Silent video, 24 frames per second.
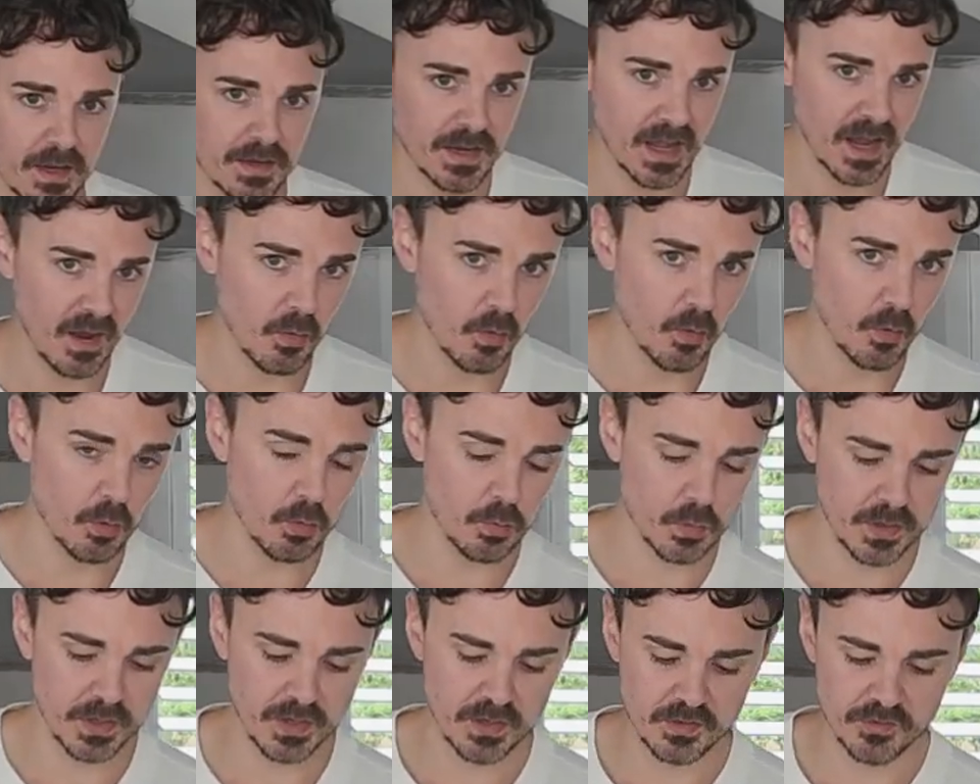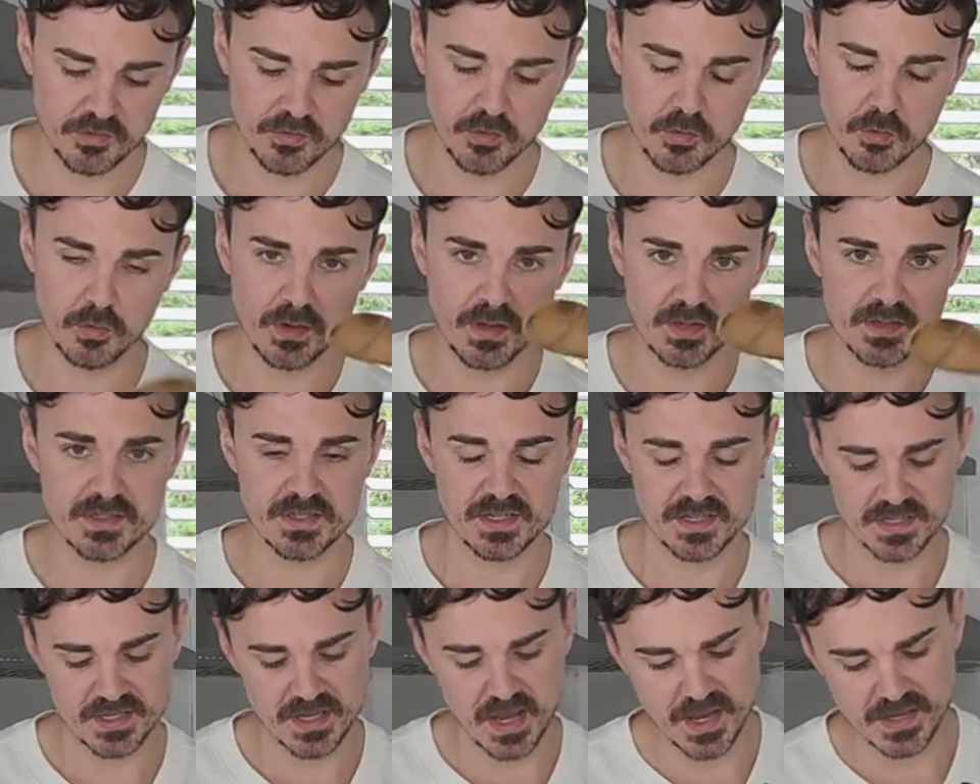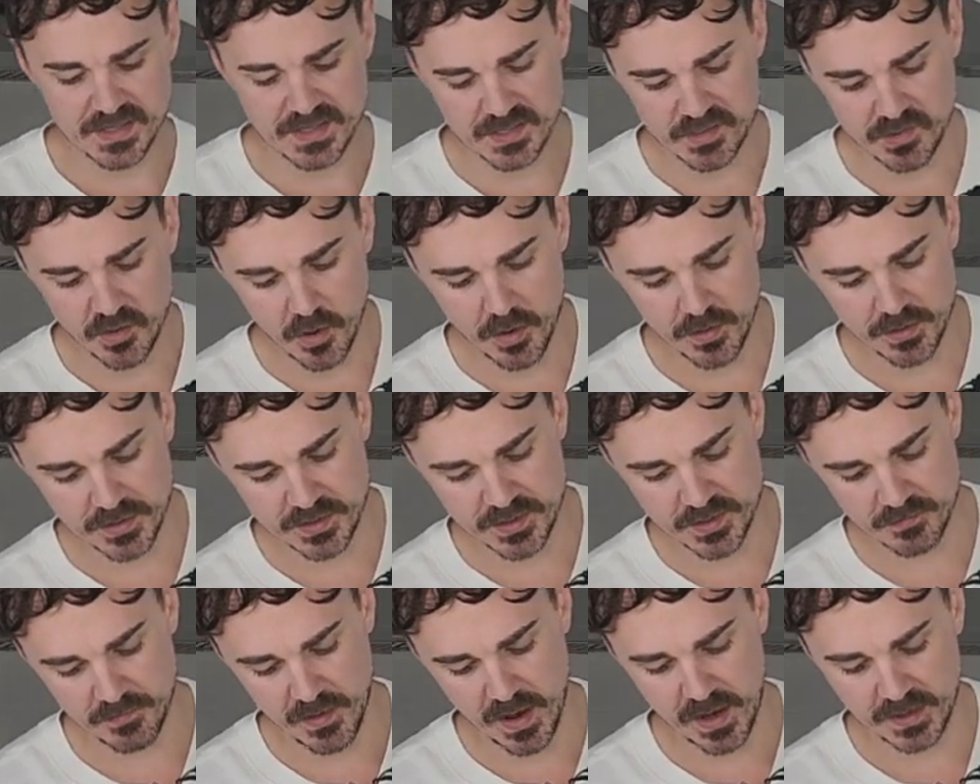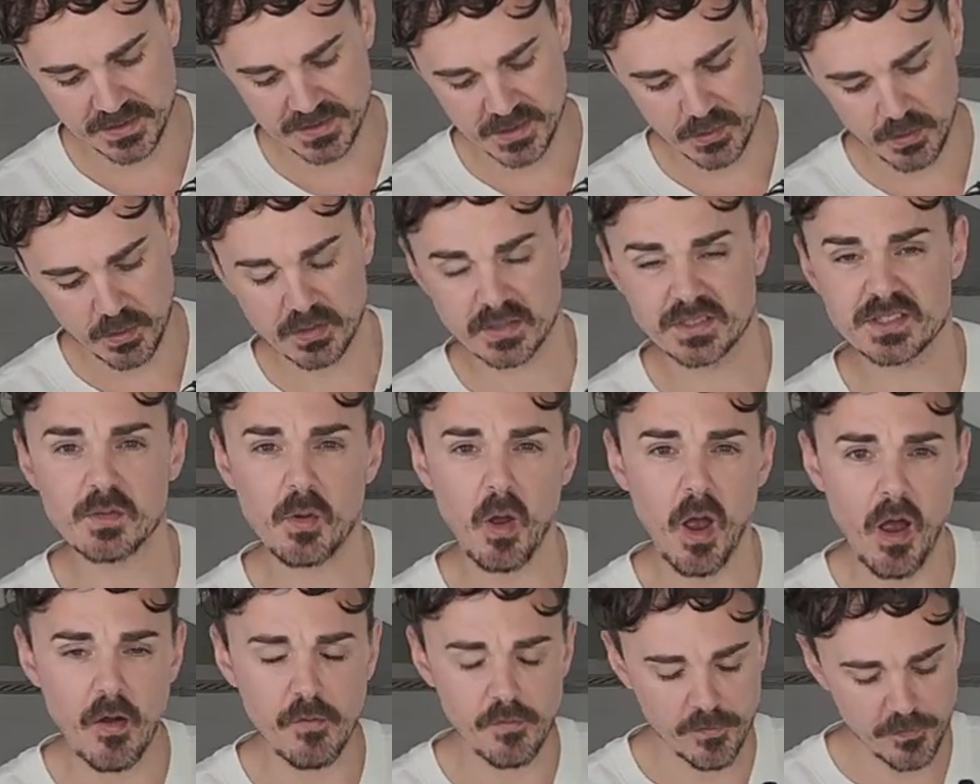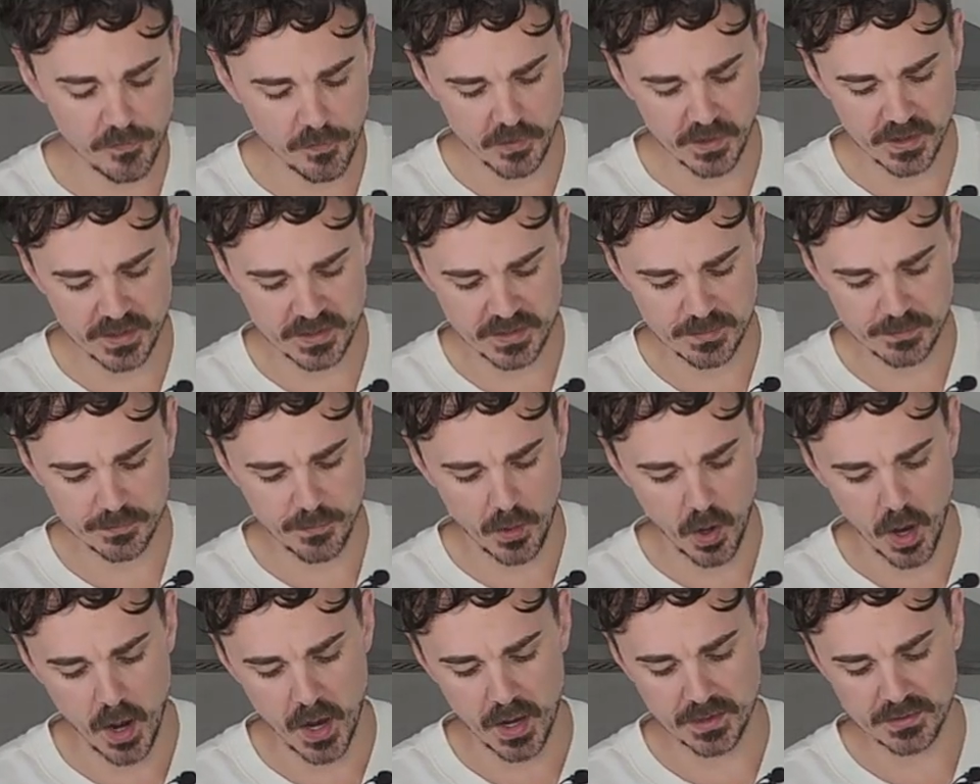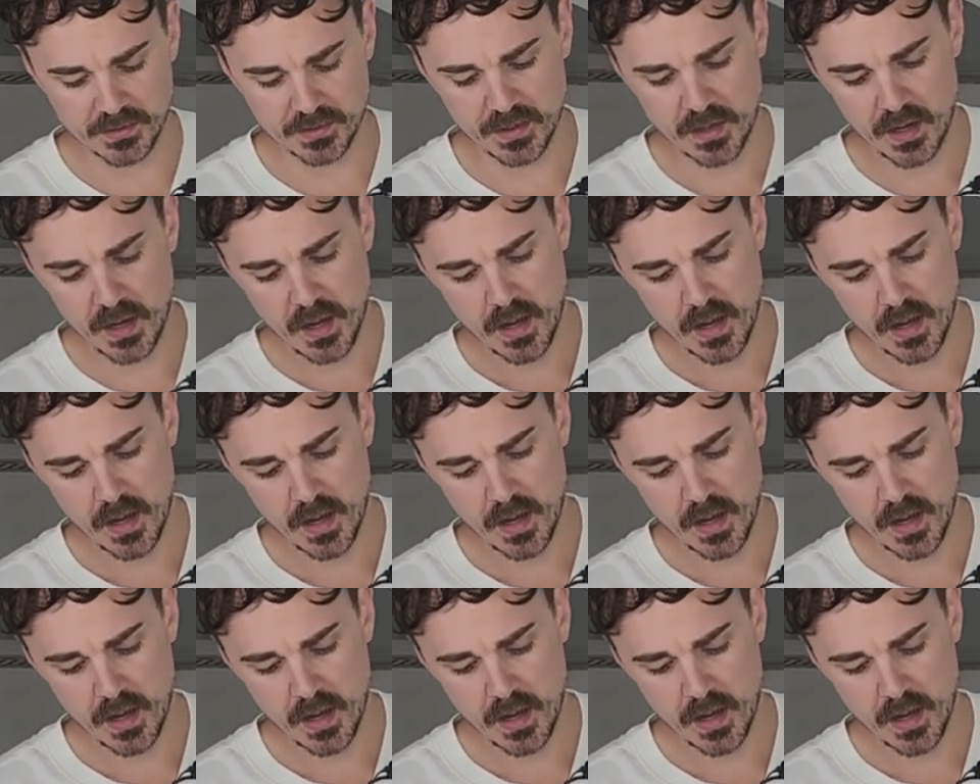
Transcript: Now all we're gonna do is just stir this around so it's fully combined.